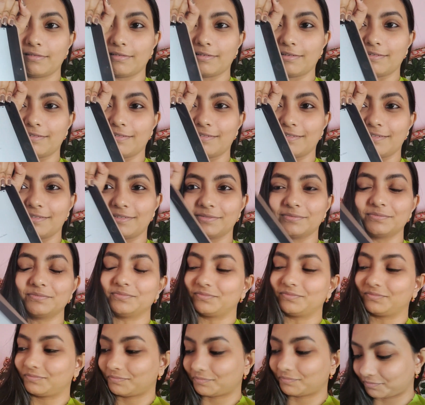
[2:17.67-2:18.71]
uh,
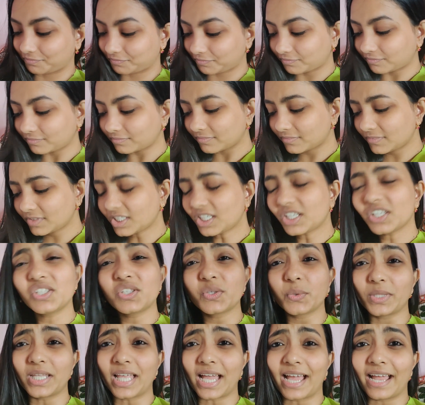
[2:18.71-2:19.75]

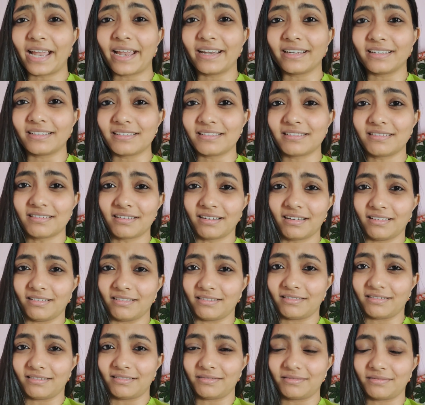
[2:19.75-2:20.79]
so that
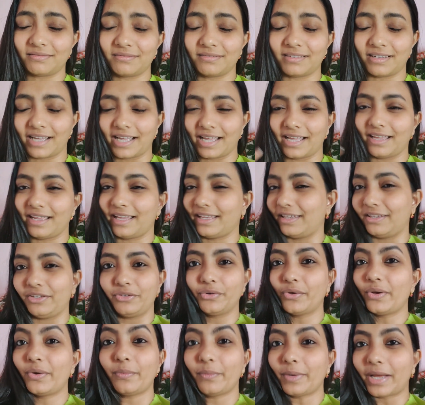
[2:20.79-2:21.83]
uh, I, you
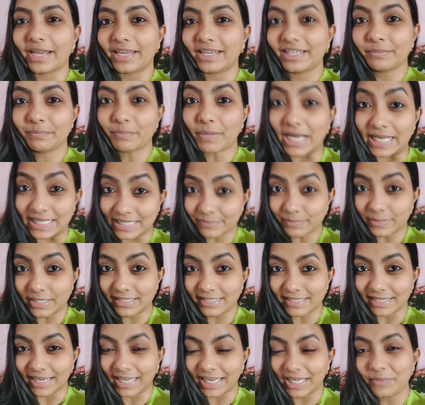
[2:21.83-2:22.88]
know, I can pass my
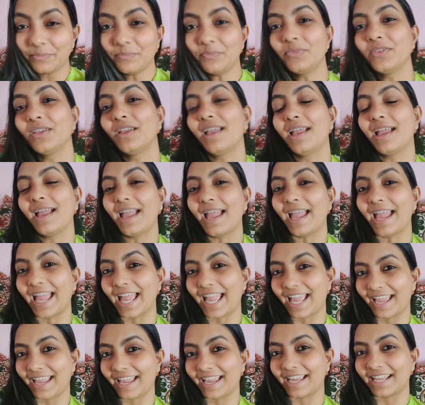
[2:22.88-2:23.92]
time
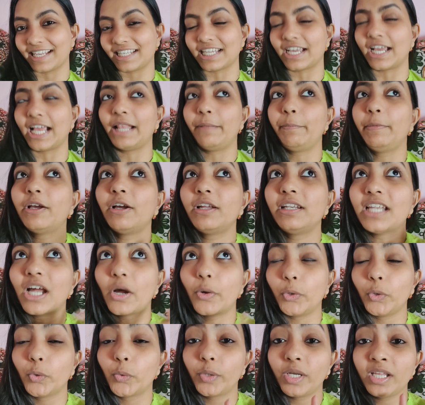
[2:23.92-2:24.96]
and I'll be
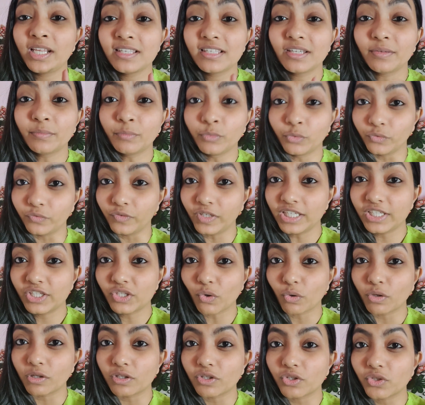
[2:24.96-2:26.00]
downloading the movies
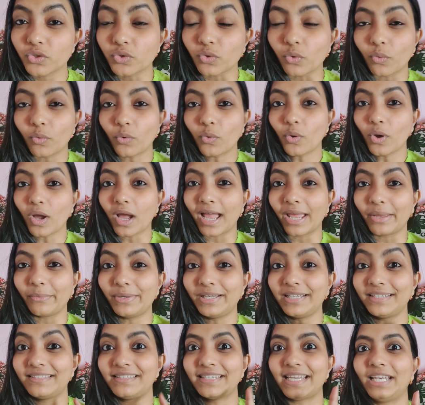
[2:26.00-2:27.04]
also. I
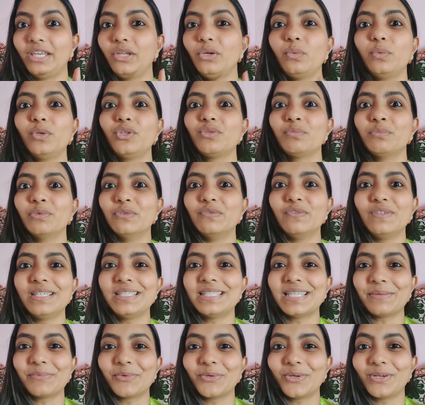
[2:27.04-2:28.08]
will tell you which movies
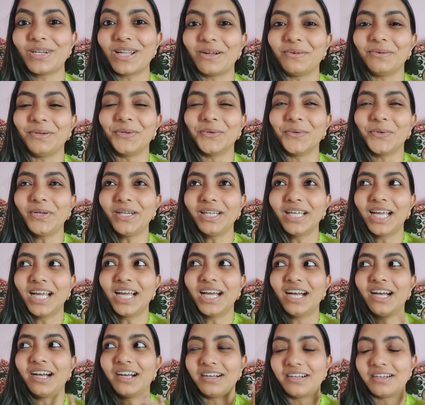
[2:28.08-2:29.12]
I'm going to download.
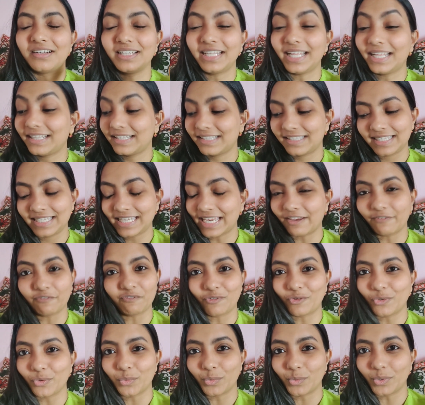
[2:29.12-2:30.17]
Uh, let's see, I
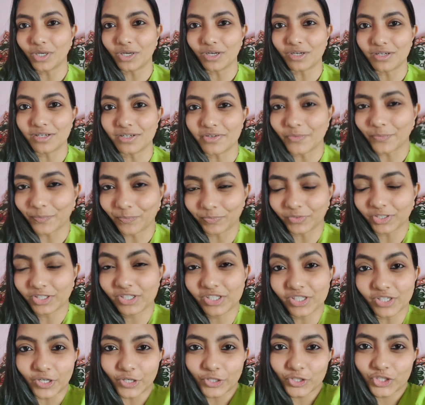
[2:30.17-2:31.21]
have to um,
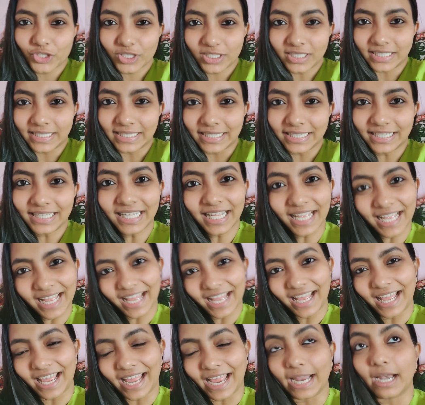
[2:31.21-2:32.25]
search a little.
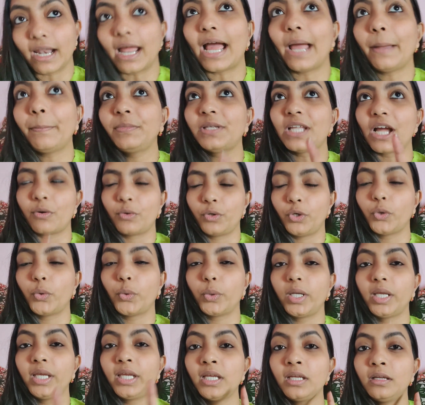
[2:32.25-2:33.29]
I am
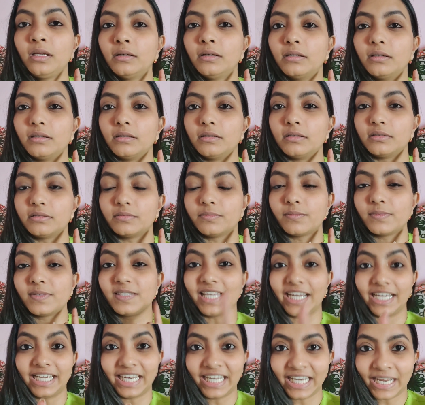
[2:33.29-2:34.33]
downloading uh,
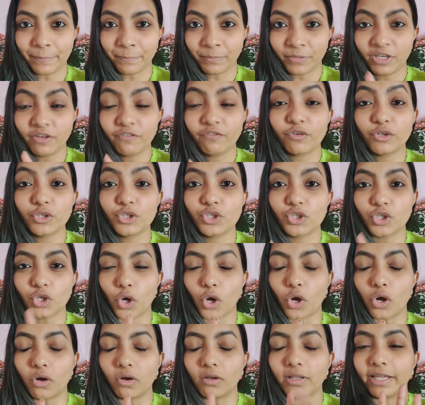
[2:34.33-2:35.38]
ZNMD for
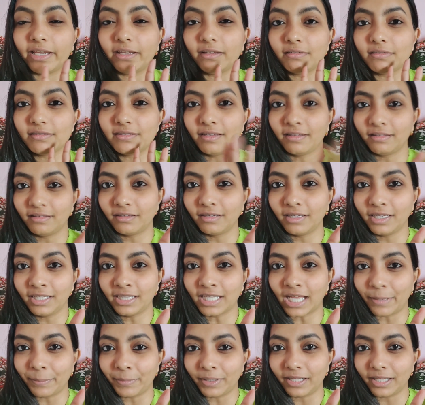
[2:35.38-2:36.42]
sure, like Zindagi
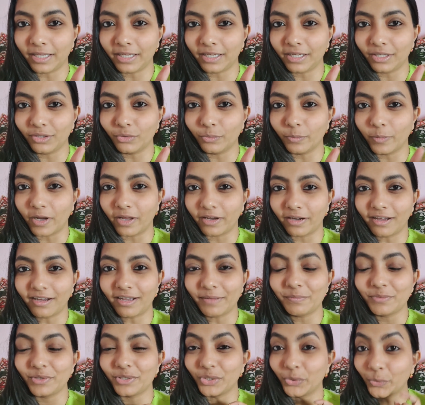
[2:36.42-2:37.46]
Na Milegi Dobara.
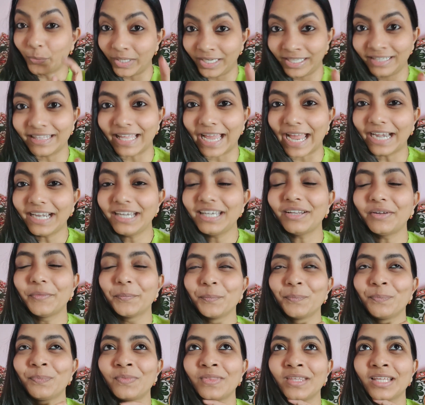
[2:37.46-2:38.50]
I'm doing that.
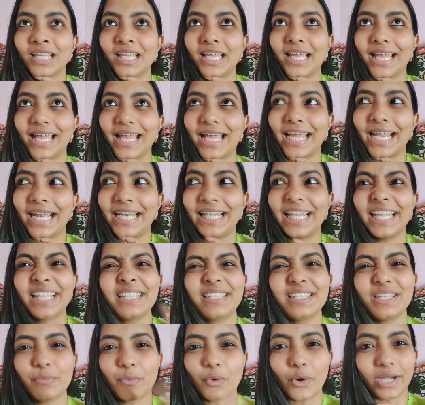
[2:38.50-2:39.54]
And
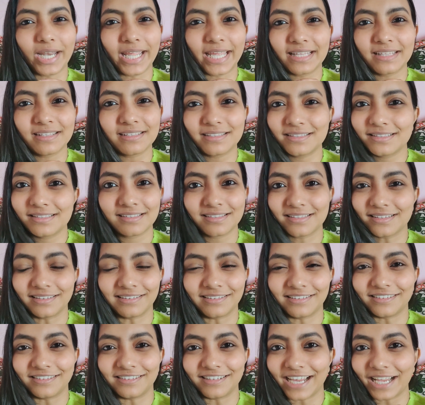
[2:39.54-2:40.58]
let's see what else
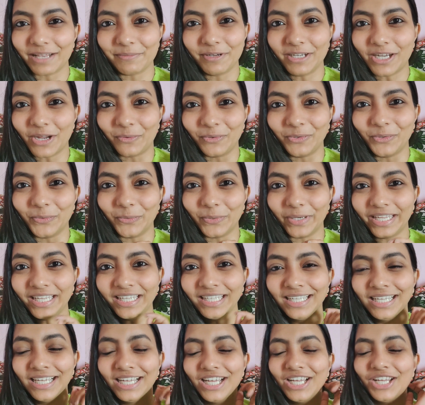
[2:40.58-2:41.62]
uh, I'll be downloading.
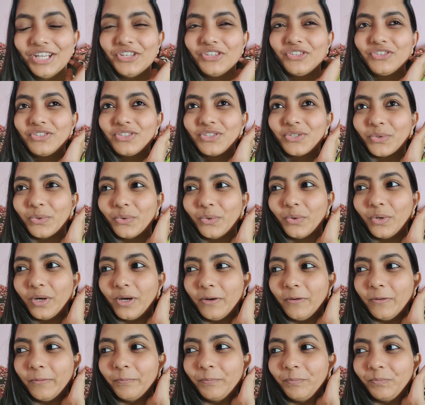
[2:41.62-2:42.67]
So,
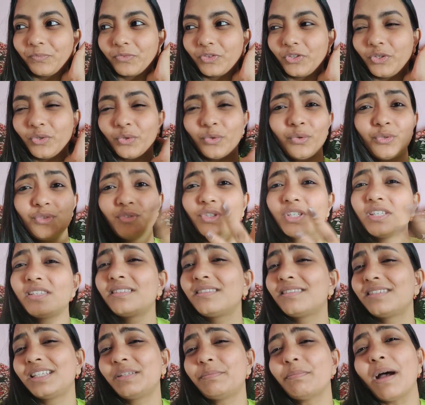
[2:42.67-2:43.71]
um, you know,
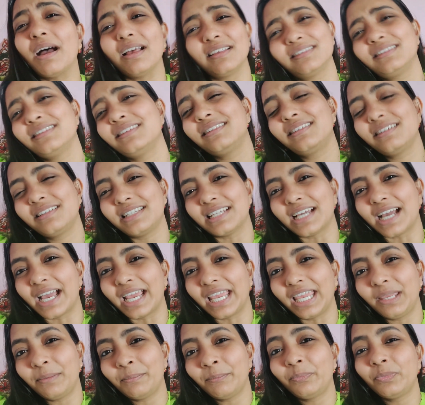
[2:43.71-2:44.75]
just it passes the
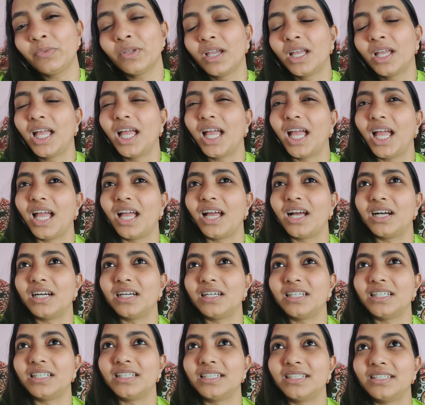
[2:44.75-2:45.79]
time
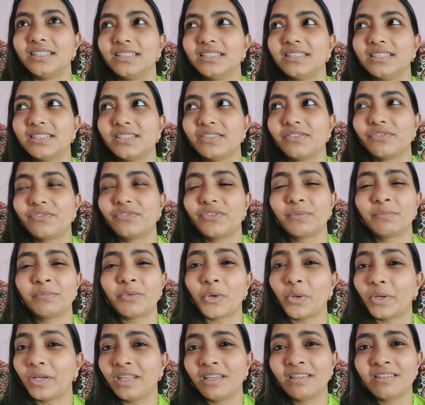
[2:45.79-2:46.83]
uh, from
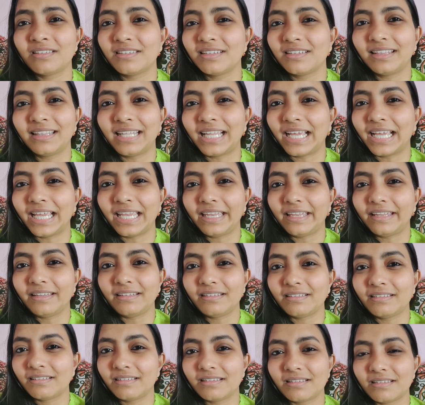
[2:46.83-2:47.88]
morning till night
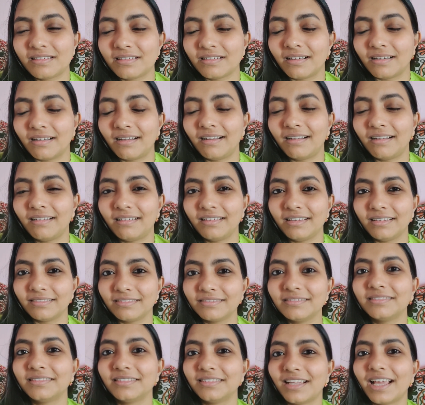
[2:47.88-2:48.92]
uh,
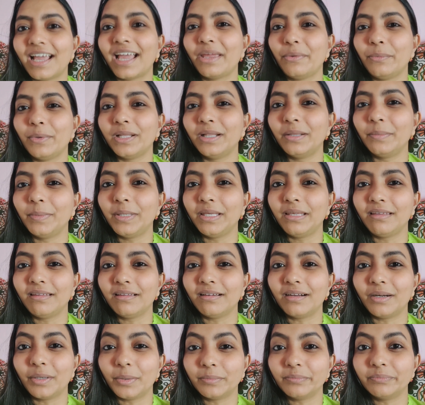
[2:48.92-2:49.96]
I will be
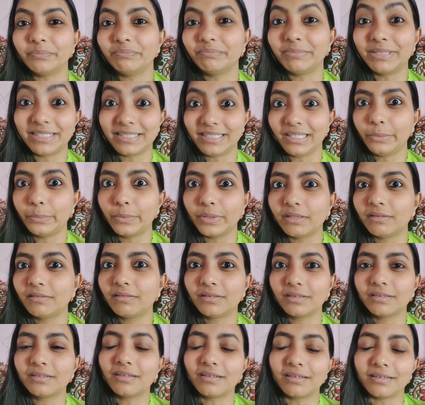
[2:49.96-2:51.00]
uh, busy with
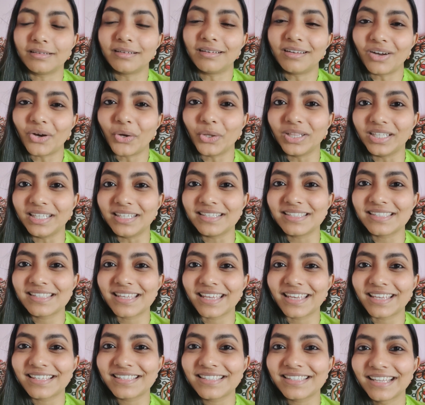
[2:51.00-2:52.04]
uh, all these
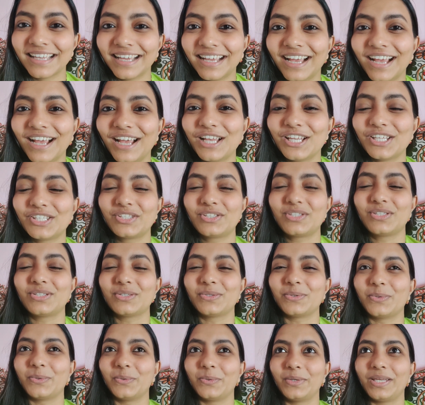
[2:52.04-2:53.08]
things.
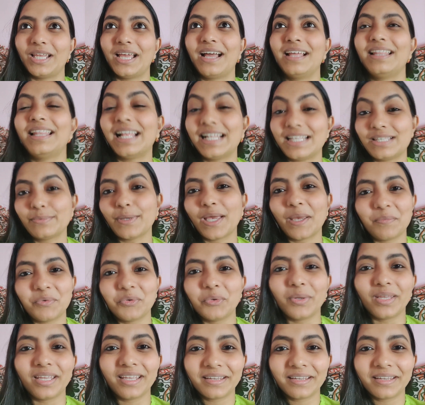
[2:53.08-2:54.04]
So yeah, that's why I'm doing